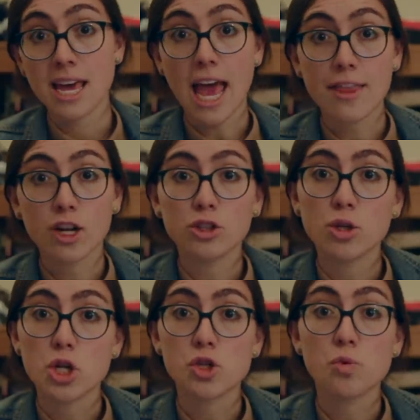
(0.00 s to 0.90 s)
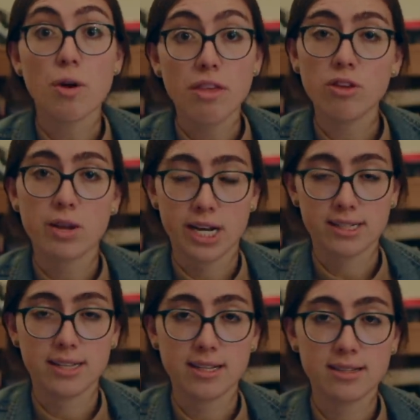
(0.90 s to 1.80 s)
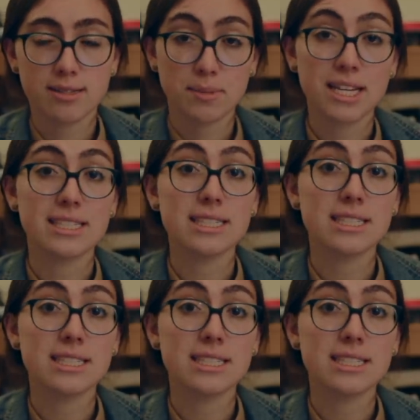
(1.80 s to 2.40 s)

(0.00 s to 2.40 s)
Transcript: and then also just within the United States because